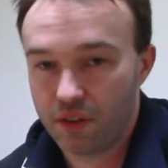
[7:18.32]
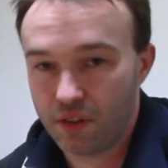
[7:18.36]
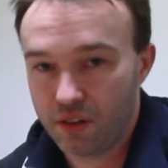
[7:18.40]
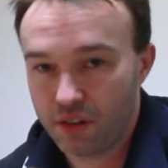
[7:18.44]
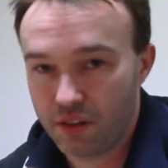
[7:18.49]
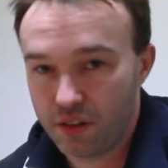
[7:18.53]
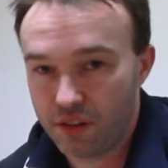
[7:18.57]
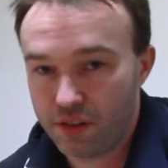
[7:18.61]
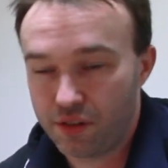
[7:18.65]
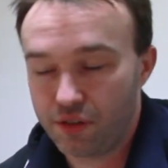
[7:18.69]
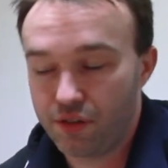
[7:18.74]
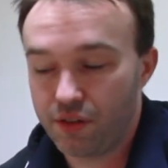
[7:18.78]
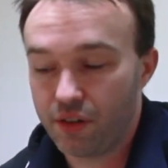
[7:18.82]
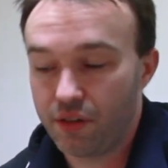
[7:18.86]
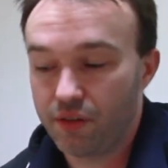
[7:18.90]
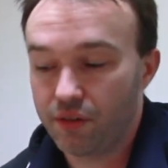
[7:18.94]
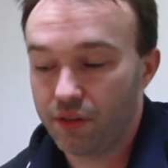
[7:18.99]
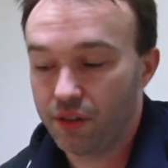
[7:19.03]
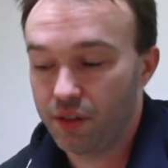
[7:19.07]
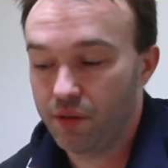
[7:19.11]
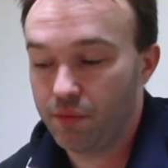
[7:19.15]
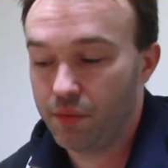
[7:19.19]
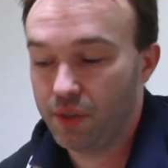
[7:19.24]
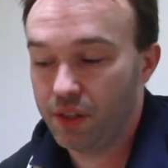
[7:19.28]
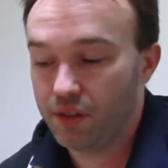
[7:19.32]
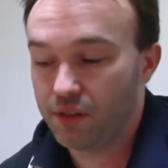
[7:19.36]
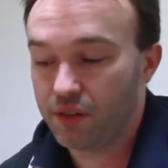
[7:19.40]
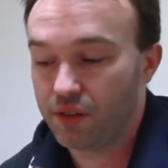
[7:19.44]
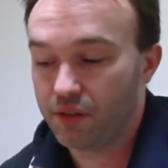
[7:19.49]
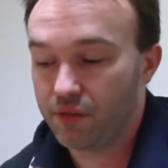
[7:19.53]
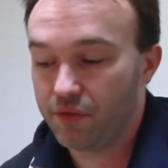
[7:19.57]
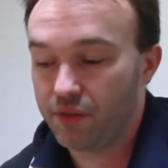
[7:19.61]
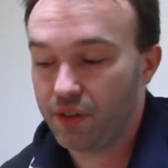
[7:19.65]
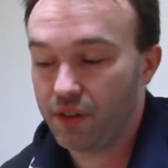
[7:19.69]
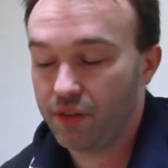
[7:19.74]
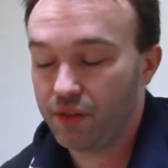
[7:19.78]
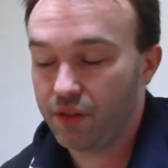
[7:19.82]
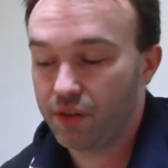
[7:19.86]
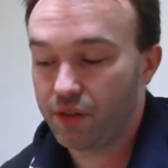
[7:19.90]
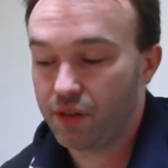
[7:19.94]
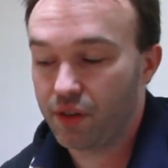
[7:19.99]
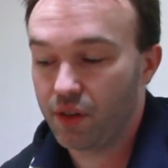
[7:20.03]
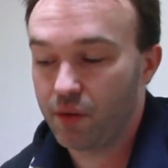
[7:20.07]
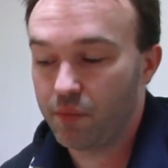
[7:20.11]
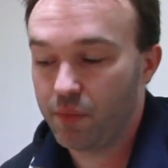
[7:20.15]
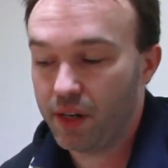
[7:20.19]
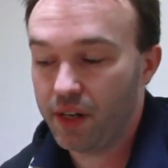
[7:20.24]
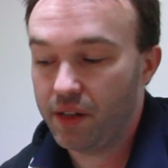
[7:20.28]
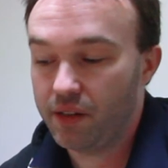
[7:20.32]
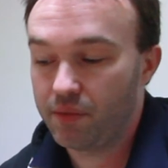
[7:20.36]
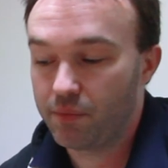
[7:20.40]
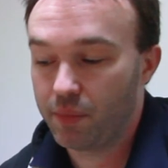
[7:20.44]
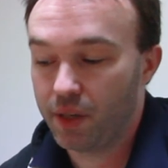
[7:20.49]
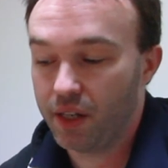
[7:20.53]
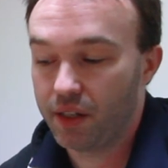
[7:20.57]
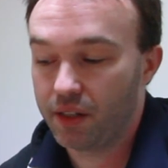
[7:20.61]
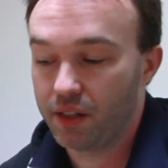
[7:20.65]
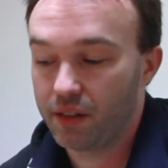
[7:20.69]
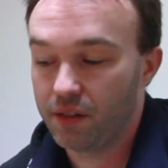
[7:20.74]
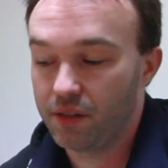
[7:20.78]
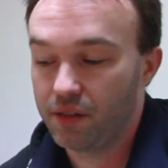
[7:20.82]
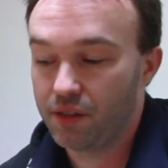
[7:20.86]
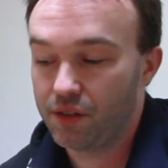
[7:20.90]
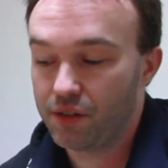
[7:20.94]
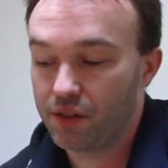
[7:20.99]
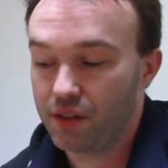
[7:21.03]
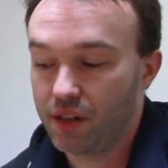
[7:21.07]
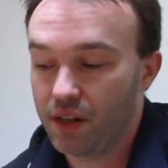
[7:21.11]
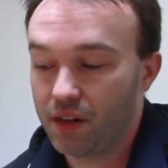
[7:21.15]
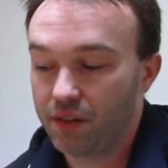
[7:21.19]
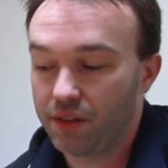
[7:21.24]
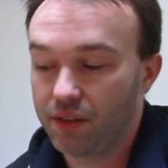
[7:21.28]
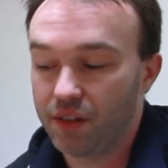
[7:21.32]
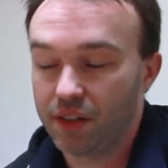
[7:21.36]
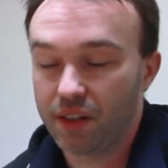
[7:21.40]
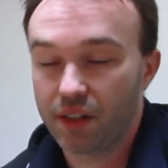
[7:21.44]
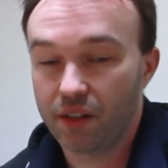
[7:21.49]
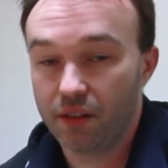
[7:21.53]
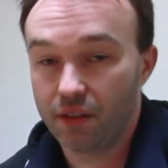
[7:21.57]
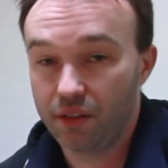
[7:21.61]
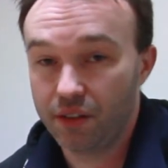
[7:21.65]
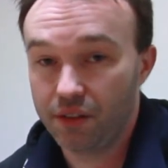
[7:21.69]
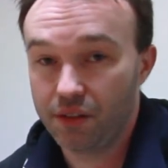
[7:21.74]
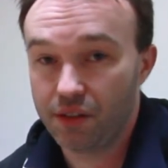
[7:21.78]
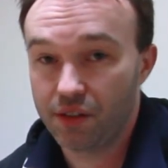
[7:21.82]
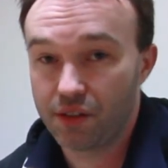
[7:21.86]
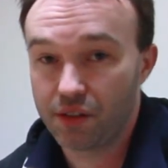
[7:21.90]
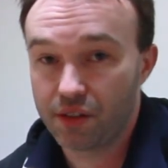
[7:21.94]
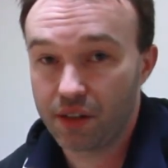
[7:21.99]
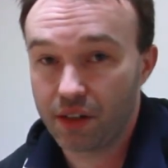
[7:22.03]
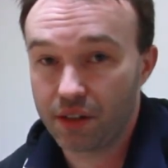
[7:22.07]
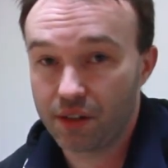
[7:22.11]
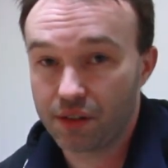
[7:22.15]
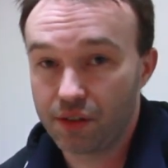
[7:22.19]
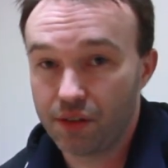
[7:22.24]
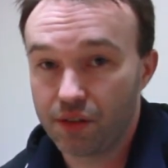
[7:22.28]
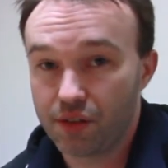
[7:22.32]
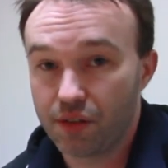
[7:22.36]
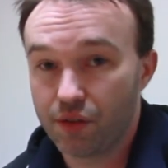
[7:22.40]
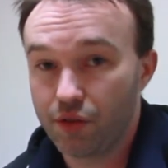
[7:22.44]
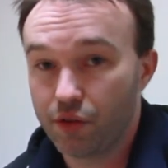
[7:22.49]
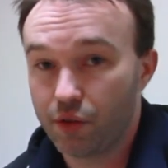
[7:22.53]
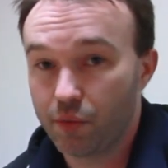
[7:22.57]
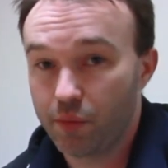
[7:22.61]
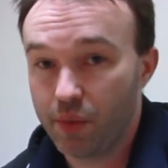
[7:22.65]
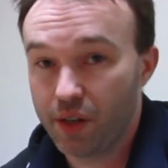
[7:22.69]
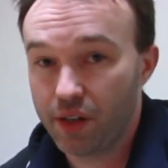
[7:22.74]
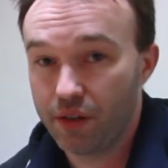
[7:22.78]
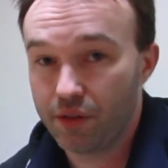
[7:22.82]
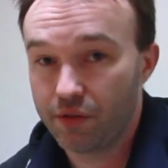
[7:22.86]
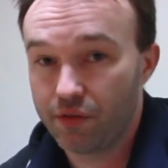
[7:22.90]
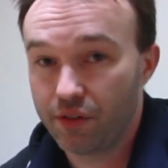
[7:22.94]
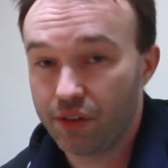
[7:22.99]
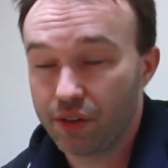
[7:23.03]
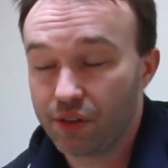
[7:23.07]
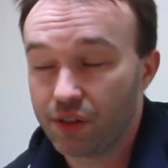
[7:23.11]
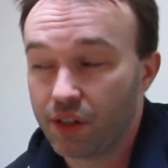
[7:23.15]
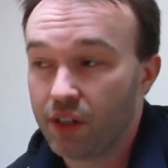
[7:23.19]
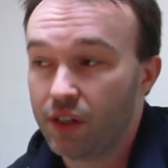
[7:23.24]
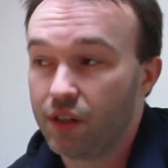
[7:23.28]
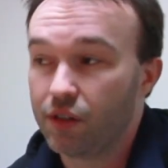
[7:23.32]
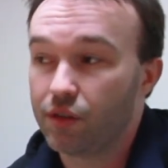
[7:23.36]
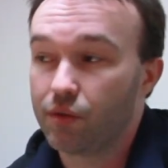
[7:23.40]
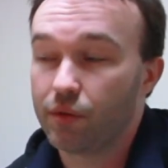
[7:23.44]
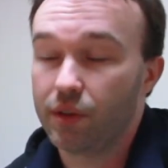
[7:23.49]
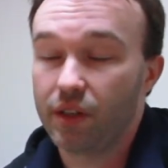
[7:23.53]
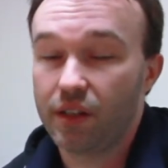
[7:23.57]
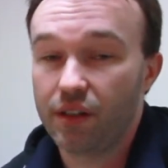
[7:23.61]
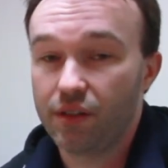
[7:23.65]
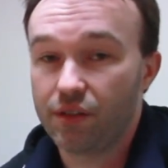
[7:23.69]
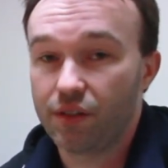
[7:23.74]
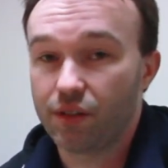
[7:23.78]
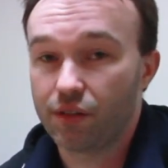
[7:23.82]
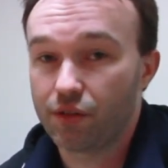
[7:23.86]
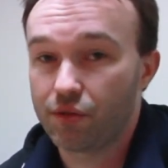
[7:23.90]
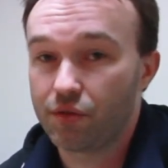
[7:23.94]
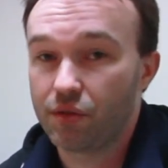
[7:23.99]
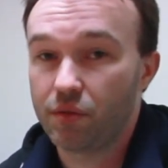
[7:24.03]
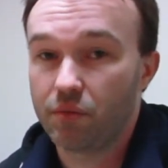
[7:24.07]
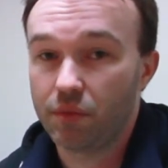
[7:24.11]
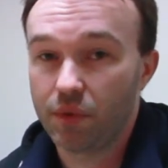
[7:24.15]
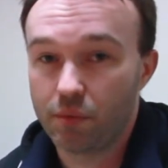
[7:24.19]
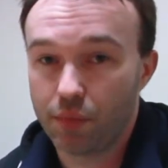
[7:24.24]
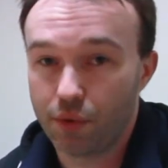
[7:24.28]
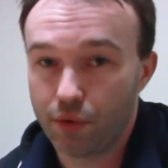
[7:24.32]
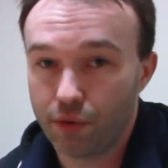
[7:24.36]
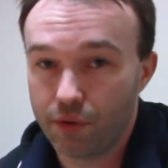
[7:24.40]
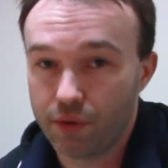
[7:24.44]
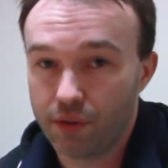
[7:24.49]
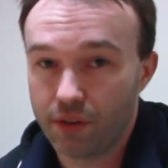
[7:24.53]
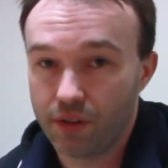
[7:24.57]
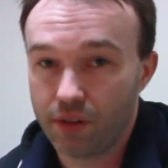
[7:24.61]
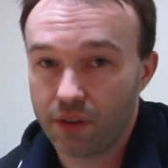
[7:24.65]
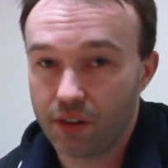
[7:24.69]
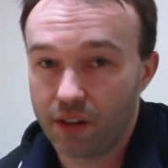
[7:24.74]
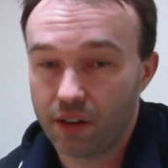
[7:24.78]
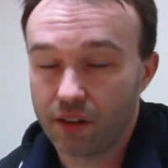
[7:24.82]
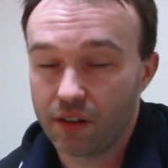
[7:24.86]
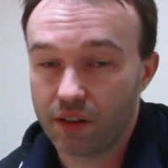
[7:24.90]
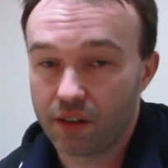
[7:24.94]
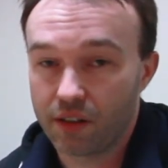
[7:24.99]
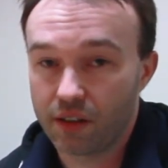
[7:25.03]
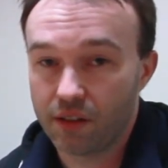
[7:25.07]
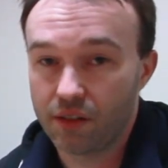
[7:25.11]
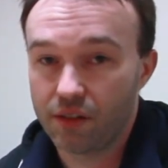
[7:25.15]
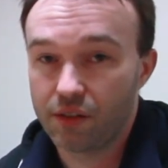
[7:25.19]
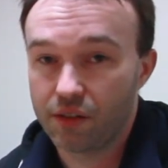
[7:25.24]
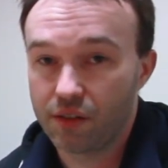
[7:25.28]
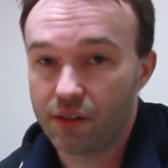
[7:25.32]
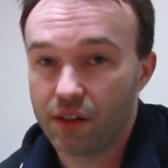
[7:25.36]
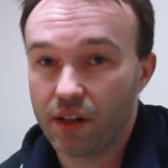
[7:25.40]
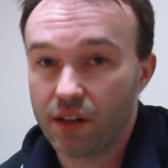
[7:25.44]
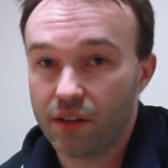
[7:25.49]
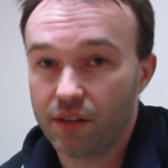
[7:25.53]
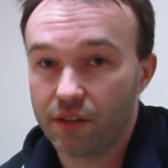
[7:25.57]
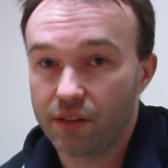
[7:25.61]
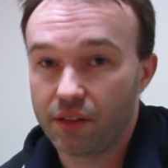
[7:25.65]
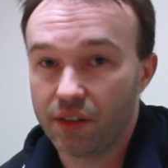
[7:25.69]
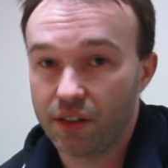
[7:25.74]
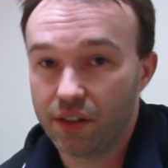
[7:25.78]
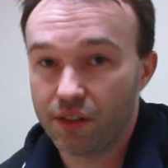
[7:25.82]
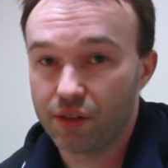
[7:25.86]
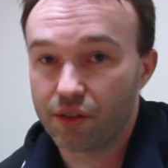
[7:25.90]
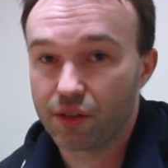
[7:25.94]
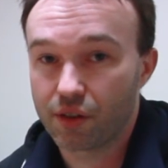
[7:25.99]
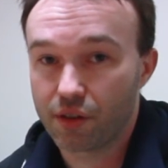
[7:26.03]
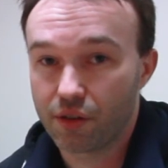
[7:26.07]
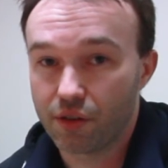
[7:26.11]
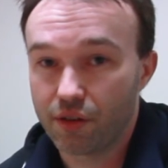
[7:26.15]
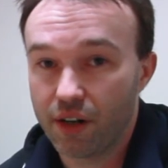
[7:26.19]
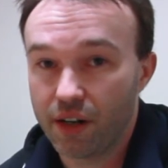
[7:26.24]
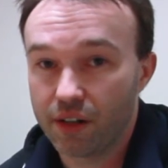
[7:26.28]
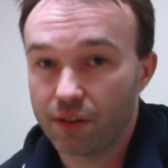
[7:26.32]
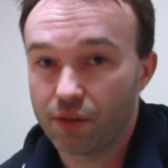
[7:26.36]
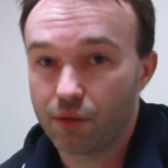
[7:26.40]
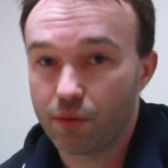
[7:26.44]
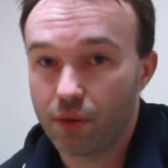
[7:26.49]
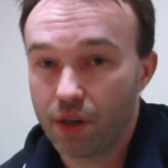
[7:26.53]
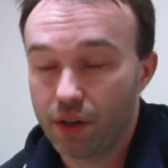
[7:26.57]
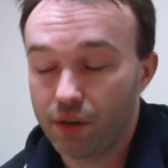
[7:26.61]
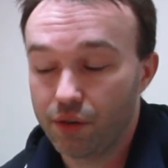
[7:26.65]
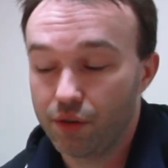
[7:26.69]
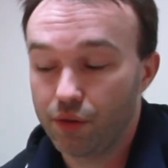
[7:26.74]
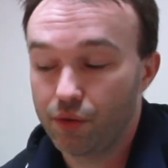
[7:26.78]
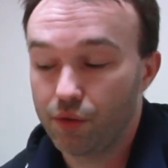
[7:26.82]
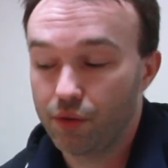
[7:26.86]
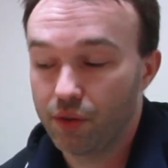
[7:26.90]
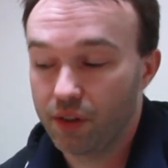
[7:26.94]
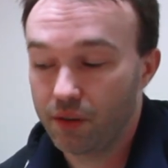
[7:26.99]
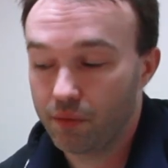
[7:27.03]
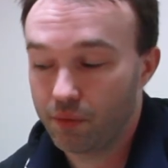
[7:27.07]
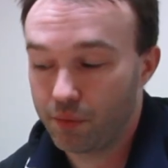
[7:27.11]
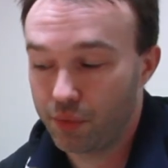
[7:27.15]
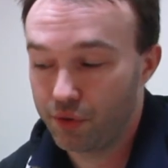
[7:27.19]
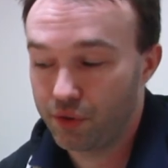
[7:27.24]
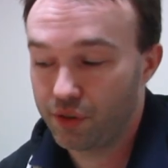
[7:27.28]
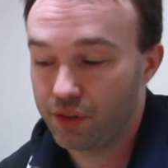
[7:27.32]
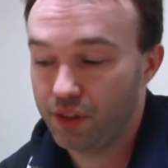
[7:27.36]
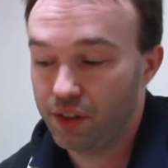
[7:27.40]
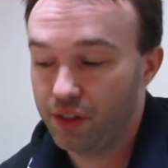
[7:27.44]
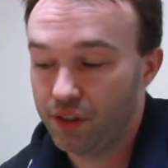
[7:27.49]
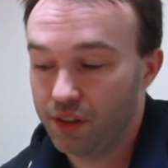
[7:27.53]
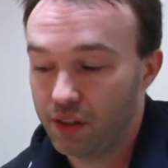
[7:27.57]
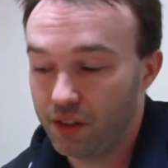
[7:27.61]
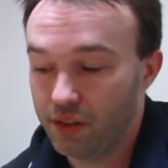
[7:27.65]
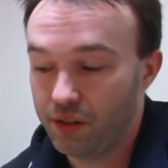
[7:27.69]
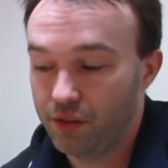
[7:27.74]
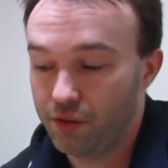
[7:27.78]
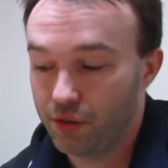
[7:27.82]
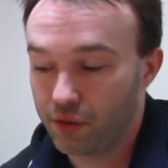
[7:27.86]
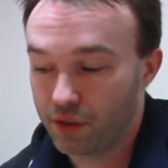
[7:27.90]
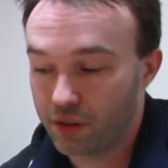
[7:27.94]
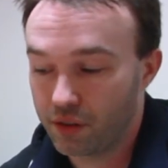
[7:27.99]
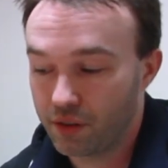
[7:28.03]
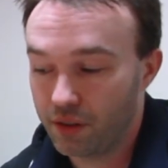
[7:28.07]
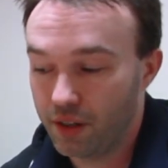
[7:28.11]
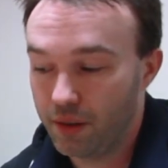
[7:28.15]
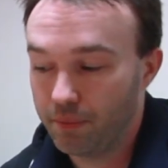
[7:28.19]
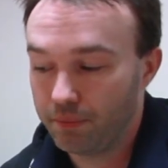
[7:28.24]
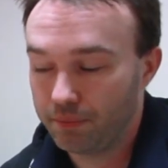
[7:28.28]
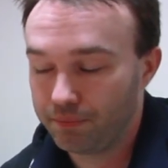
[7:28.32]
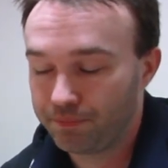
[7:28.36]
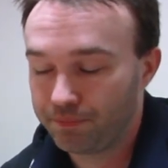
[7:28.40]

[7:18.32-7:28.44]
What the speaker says: This generally means that failure to abide by conditionality can lead to sanctions in your benefit, so it is extremely important that the conditionality is correct while you proceed in your claim.